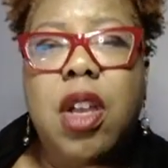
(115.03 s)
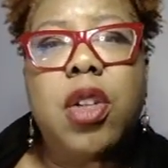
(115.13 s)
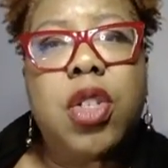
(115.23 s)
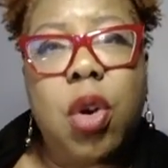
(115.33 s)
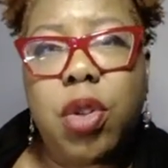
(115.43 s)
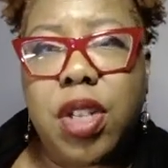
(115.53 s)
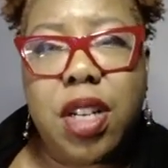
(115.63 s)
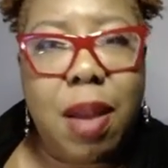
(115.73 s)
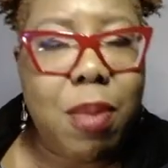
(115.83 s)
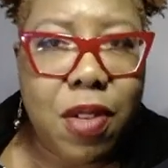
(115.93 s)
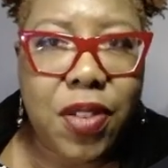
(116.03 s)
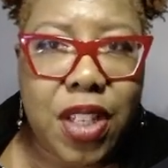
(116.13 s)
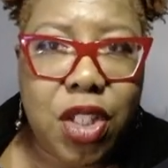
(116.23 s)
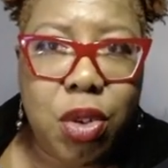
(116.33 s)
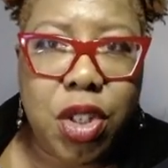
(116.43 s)
So there's a number of
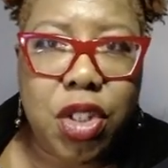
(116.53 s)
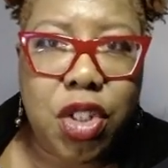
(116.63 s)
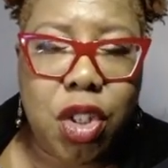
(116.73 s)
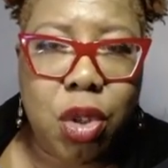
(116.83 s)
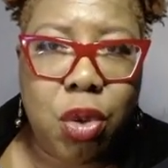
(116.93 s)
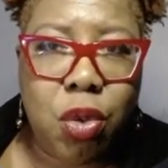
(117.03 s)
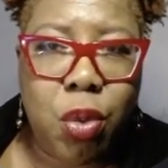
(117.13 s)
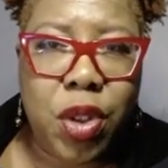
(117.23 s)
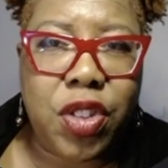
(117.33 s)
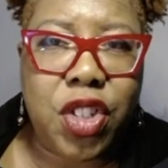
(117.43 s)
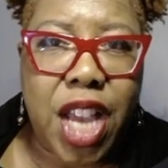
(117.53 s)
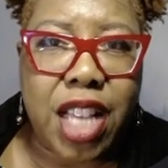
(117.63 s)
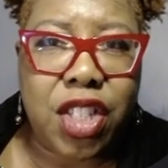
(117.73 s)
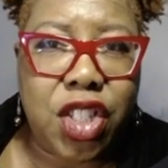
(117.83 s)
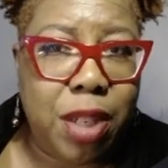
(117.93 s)
things you can do with
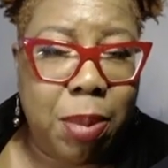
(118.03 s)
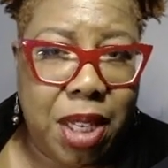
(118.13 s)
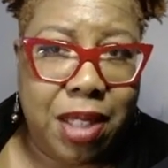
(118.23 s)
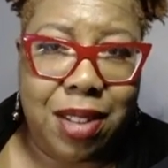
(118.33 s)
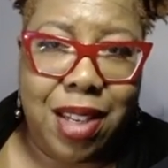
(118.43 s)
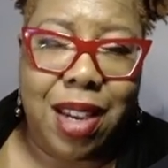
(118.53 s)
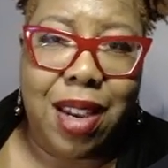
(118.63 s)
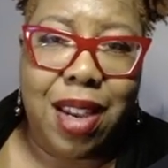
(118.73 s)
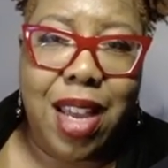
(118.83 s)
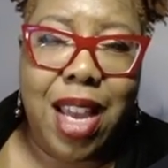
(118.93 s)
ChatGPT,